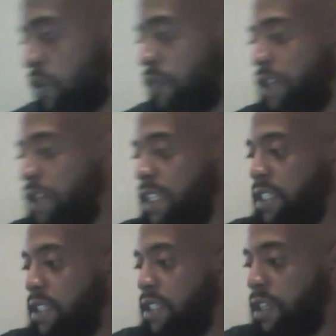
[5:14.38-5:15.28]

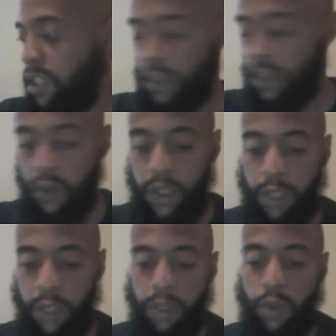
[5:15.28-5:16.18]
Leviticus
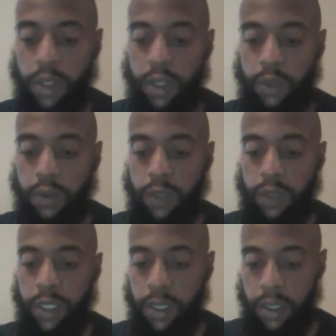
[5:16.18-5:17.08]
23, 1 through 3.